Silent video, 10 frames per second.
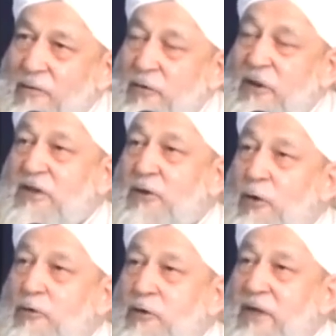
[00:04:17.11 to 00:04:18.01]
So this is
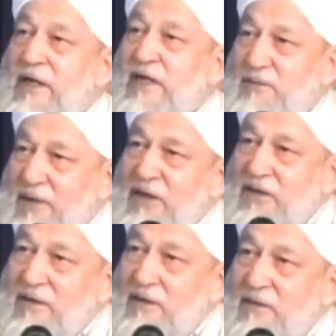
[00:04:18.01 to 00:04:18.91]
also an
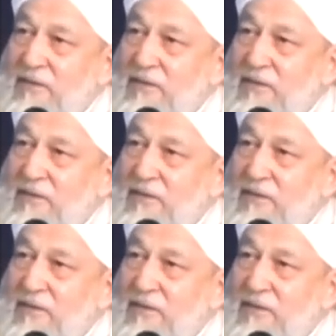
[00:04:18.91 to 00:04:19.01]
explanation.